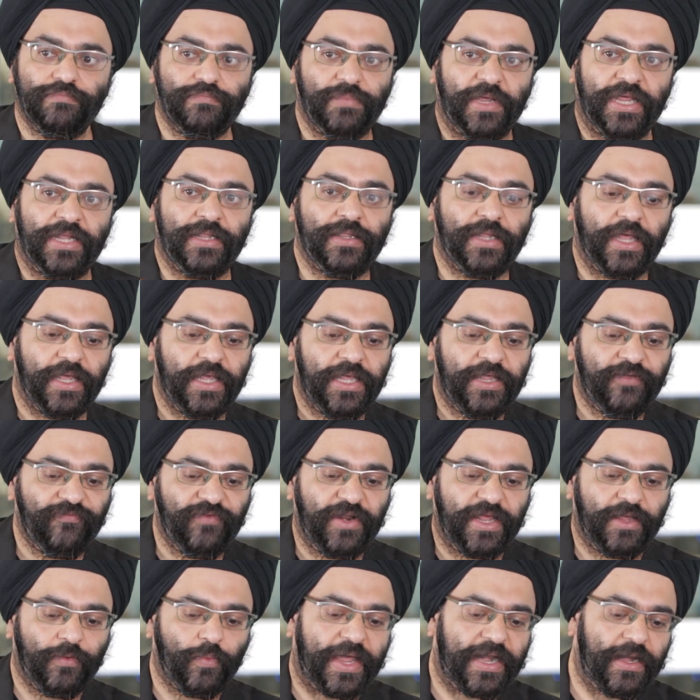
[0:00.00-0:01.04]
in the
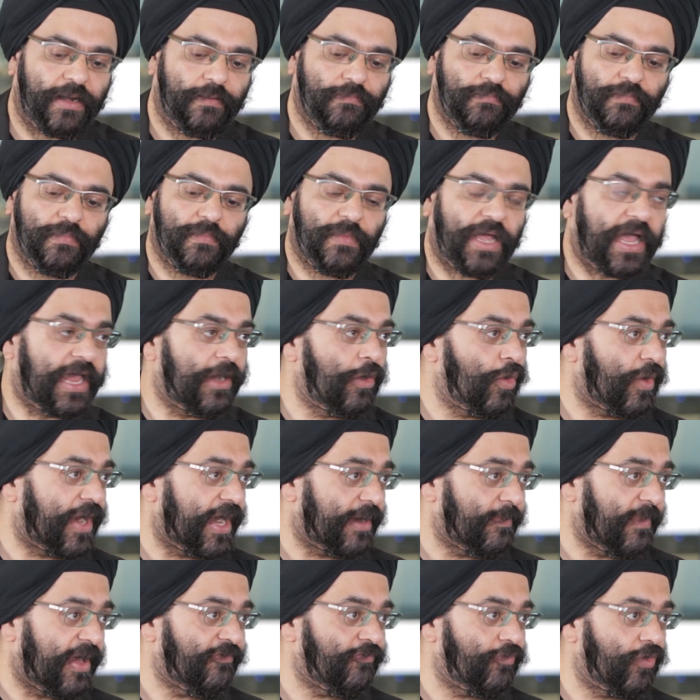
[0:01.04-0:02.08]
evening when I look
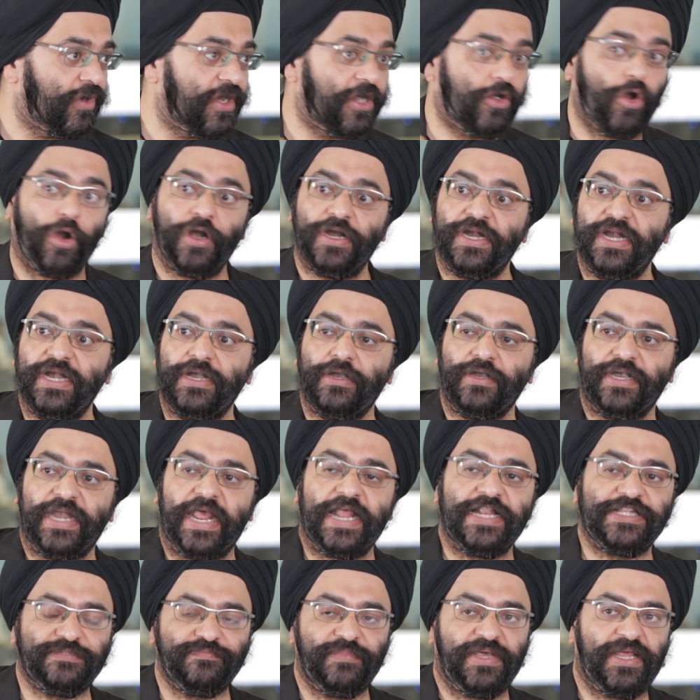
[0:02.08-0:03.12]
at my phone, it already
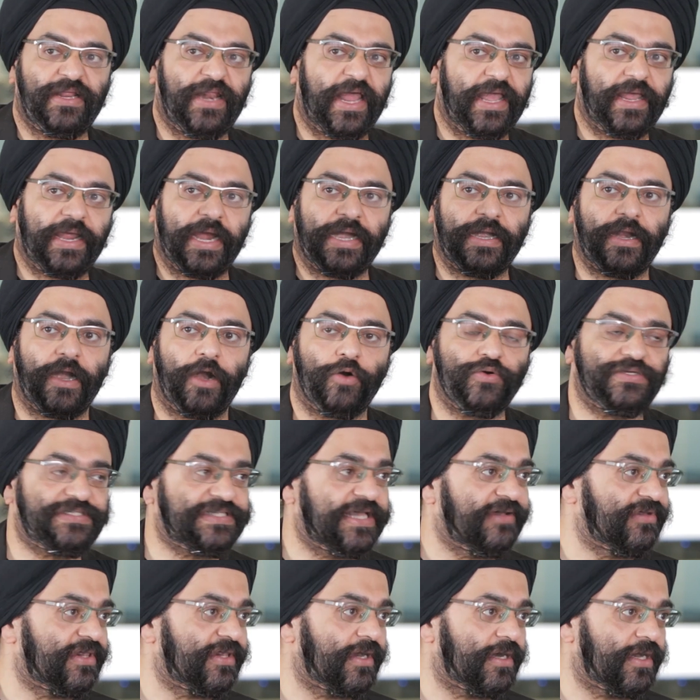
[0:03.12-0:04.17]
tells me like at around
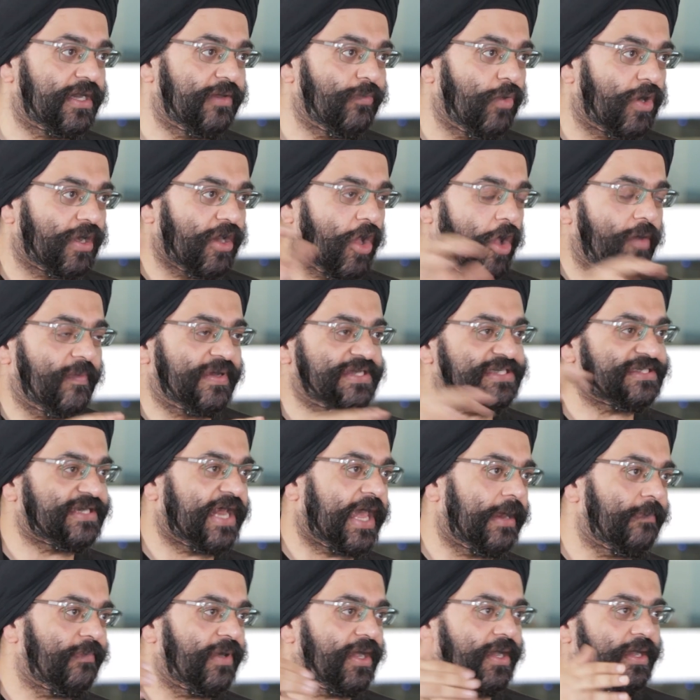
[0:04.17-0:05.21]
7:30 how much
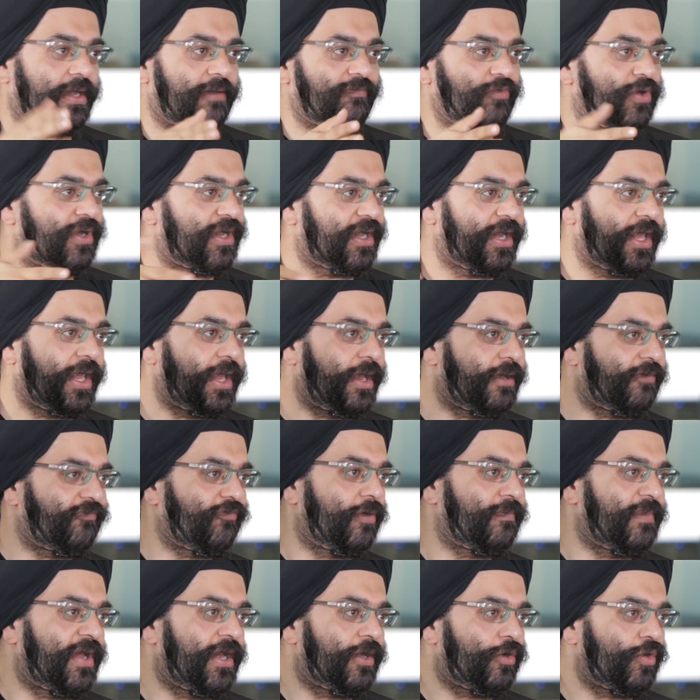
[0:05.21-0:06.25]
time it would take
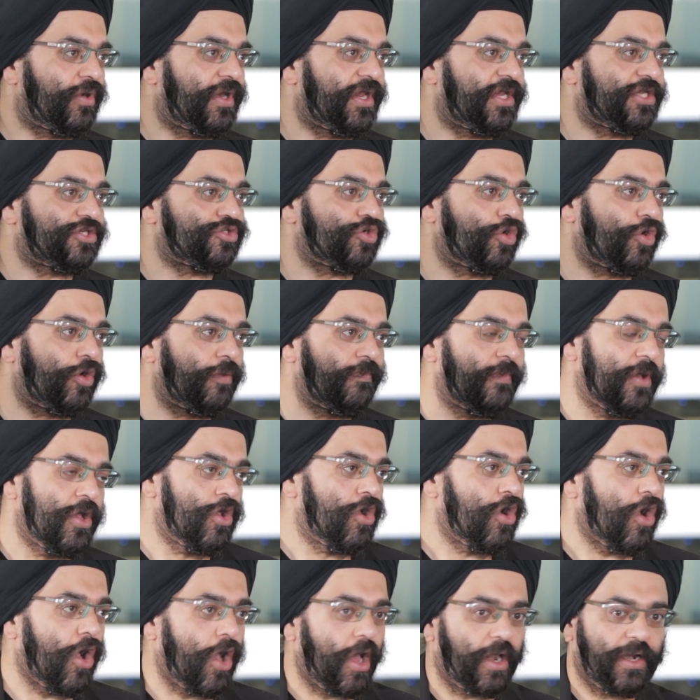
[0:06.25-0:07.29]
for me to reach home,
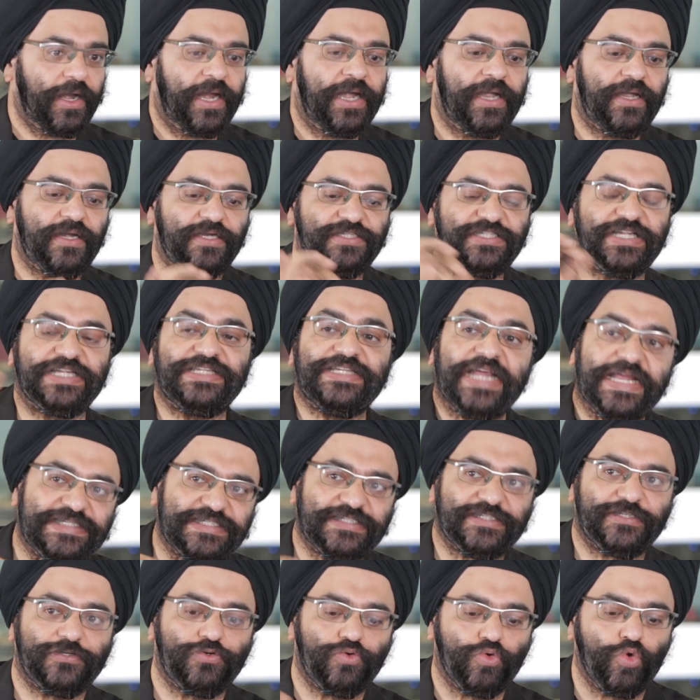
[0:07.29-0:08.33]
or it
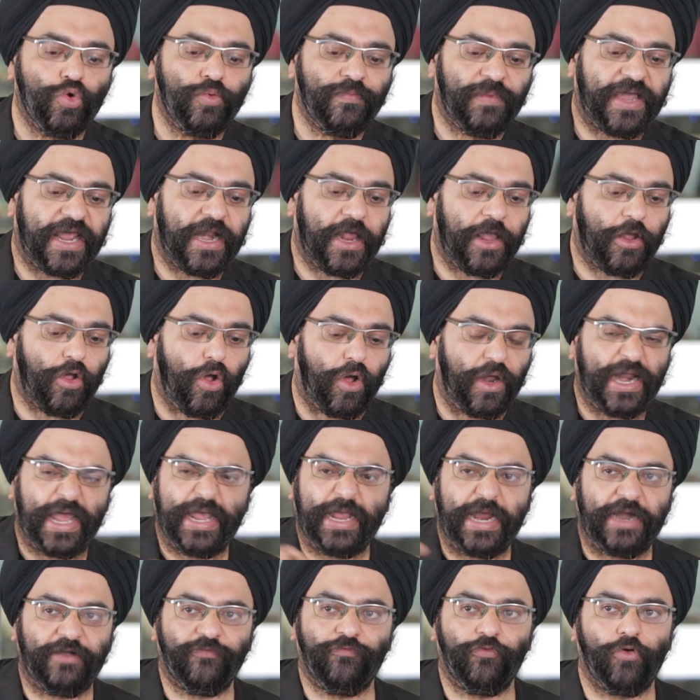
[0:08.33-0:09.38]
suggests whom can I call,
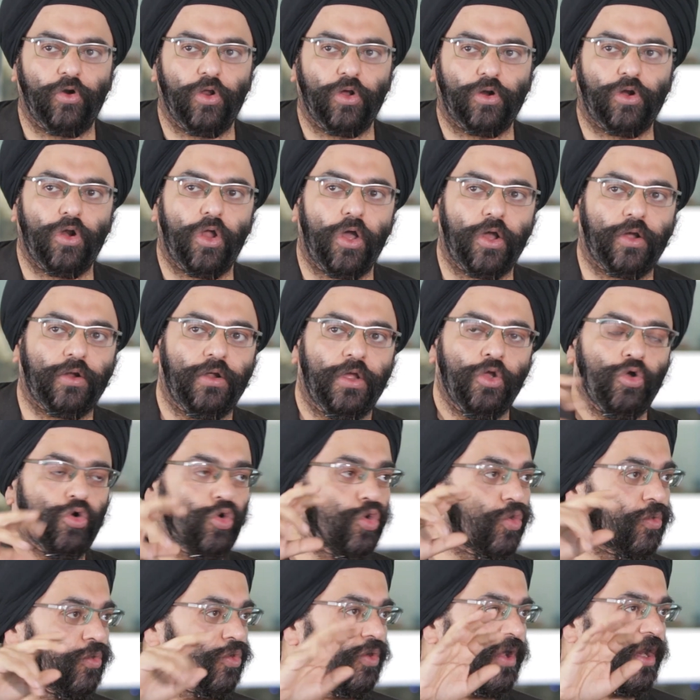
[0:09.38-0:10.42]
like at 4 o'clock
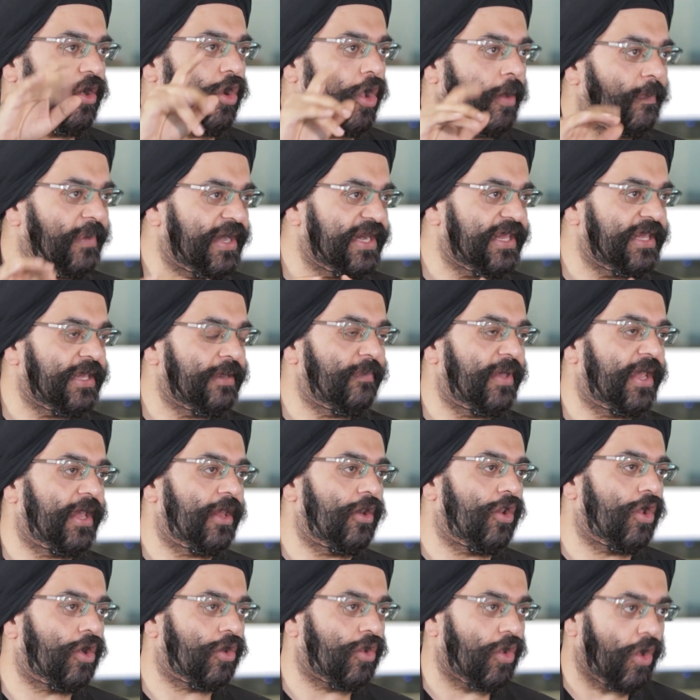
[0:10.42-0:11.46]
whom do I normally
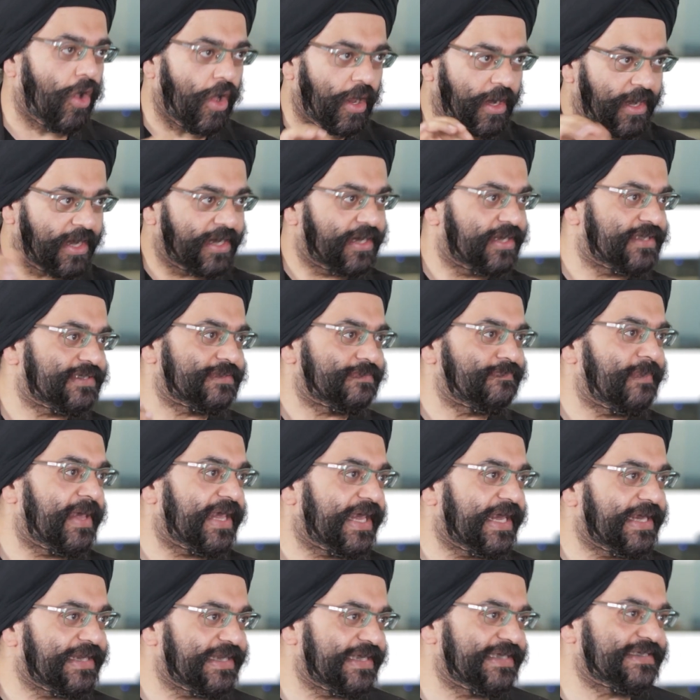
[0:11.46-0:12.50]
email or call. It is
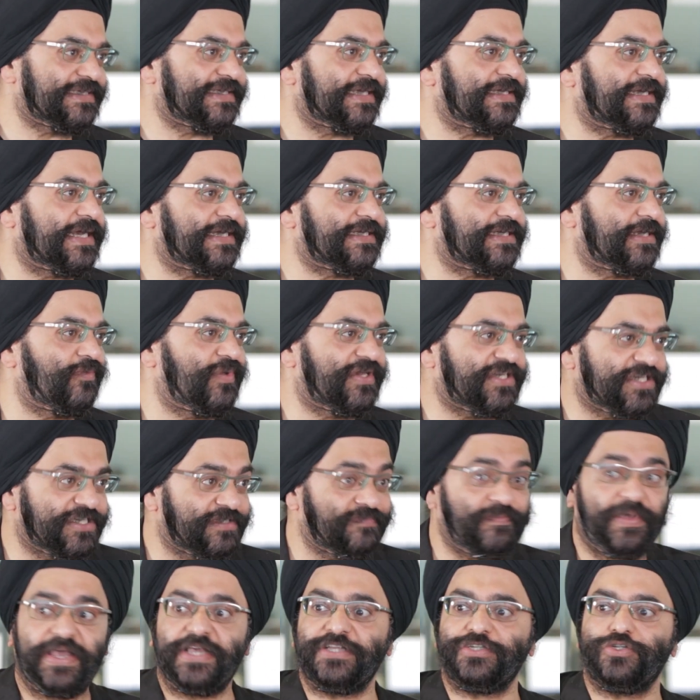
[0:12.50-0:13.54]
making these suggestions which is
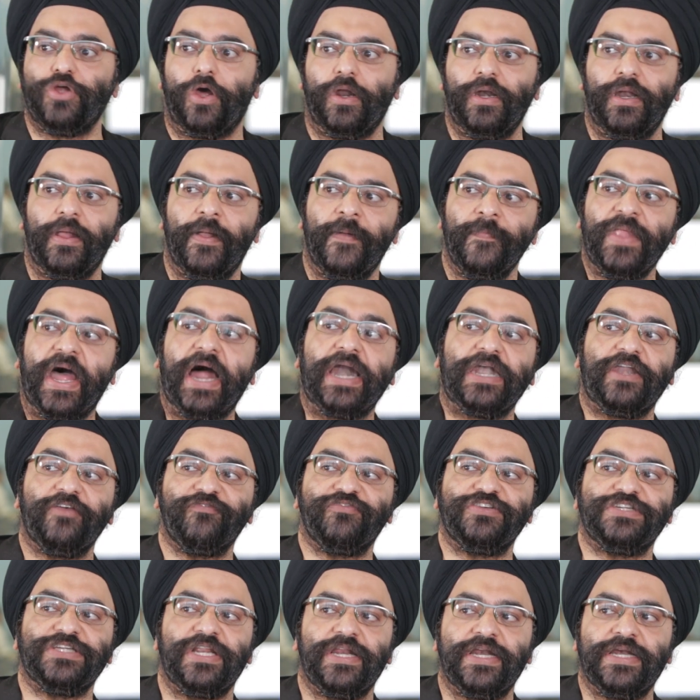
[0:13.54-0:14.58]
based on artificial